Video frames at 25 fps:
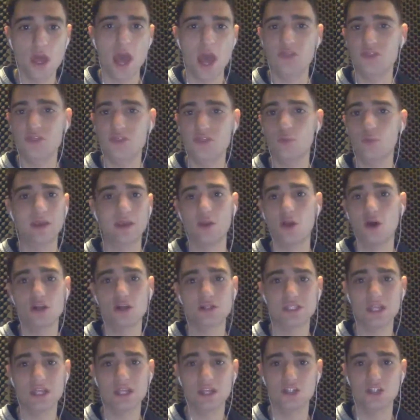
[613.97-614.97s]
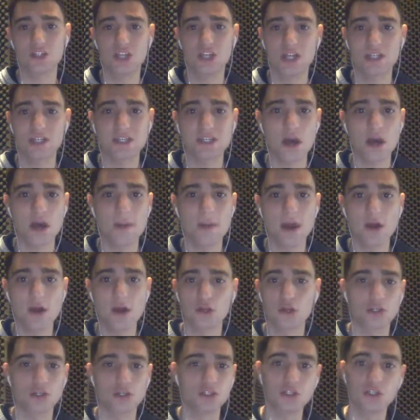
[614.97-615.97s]
I think we can all say the Jets come out
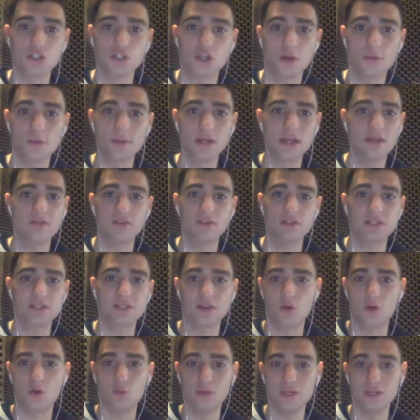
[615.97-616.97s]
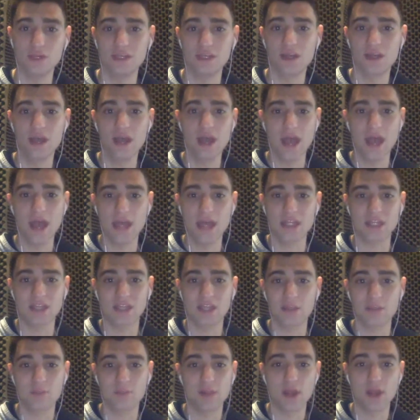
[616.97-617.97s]
looking determined every single week. I think
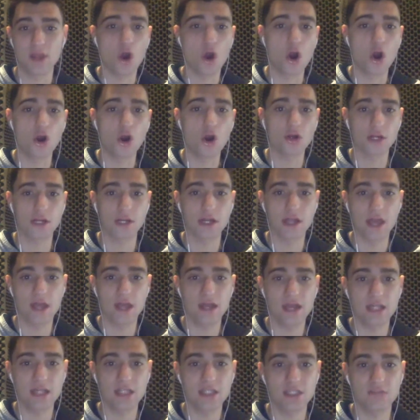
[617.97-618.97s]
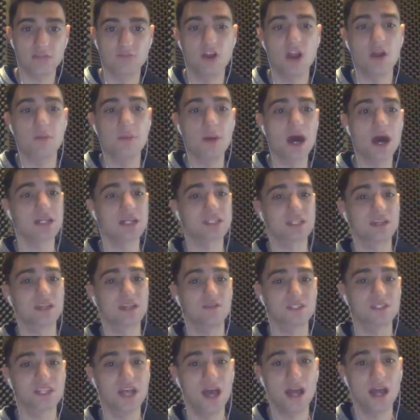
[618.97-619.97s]
they play hard, and that's a very
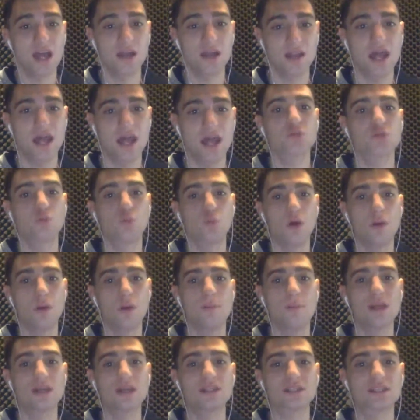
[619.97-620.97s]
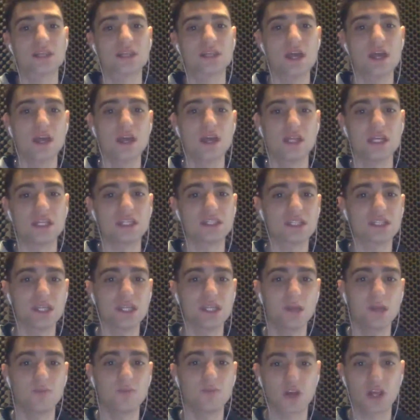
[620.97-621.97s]
positive sign. That's what makes this
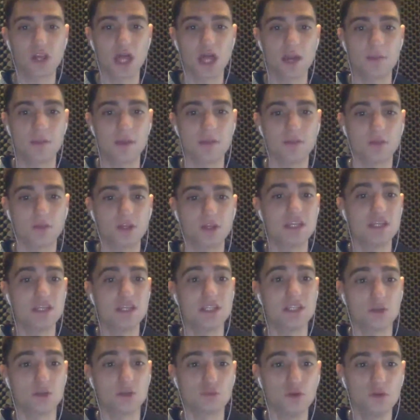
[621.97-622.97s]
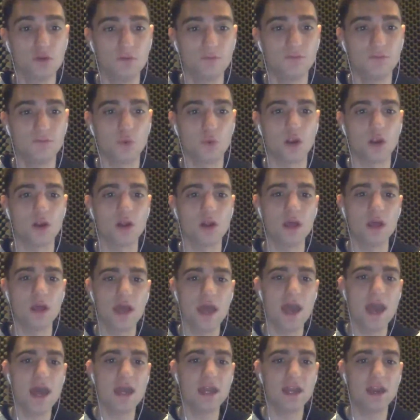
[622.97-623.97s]
team, for a lot of people, easy to root for
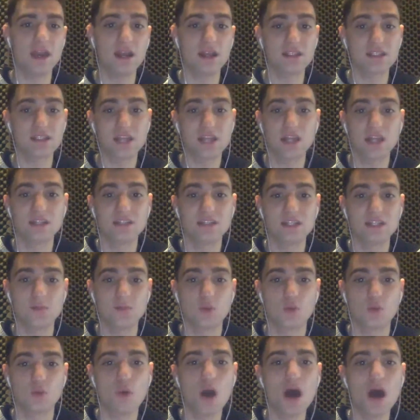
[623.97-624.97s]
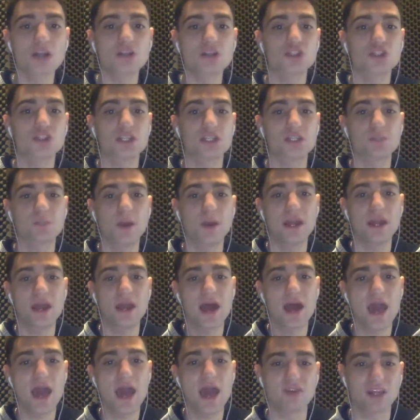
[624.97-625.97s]
and an exciting team to watch, despite
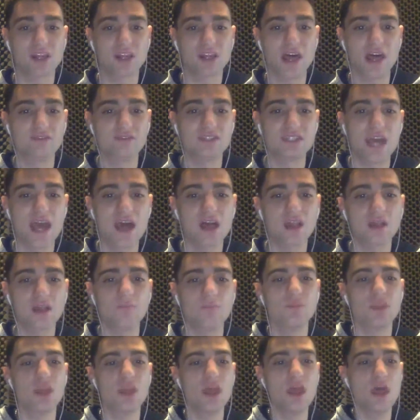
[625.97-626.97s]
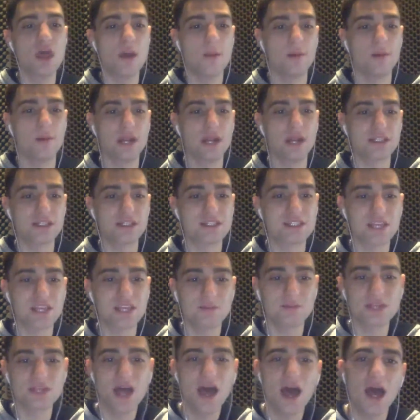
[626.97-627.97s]
not having a lot of talent. But at the
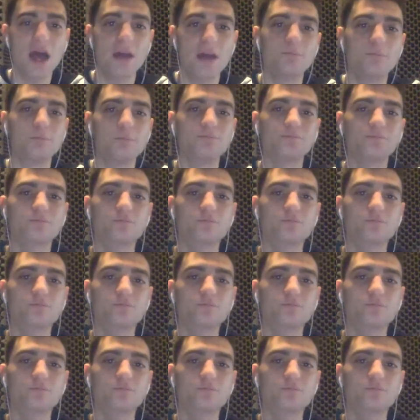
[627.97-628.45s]
same time,